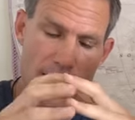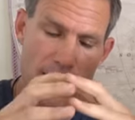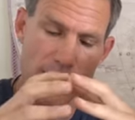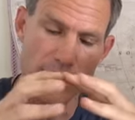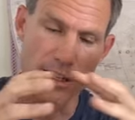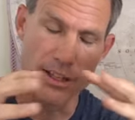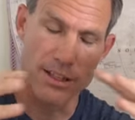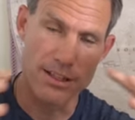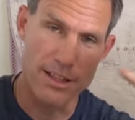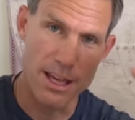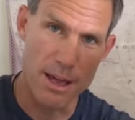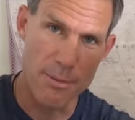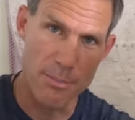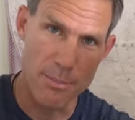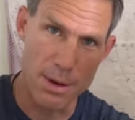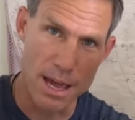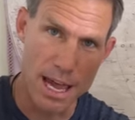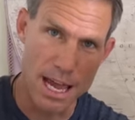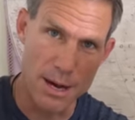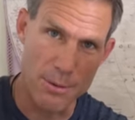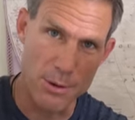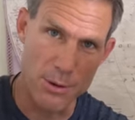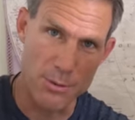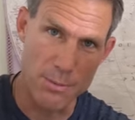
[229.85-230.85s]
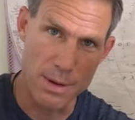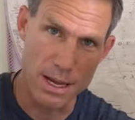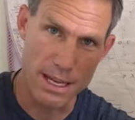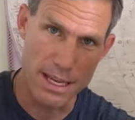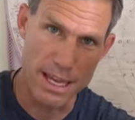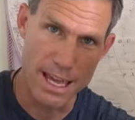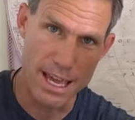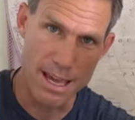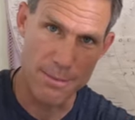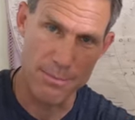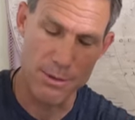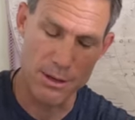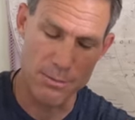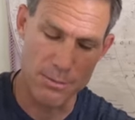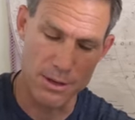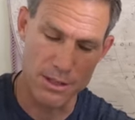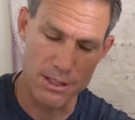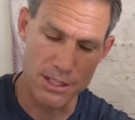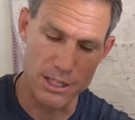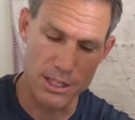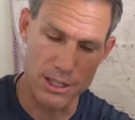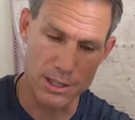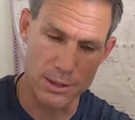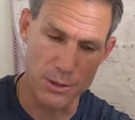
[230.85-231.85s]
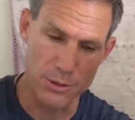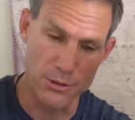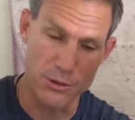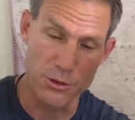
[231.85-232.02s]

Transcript: just that bag with my camping material,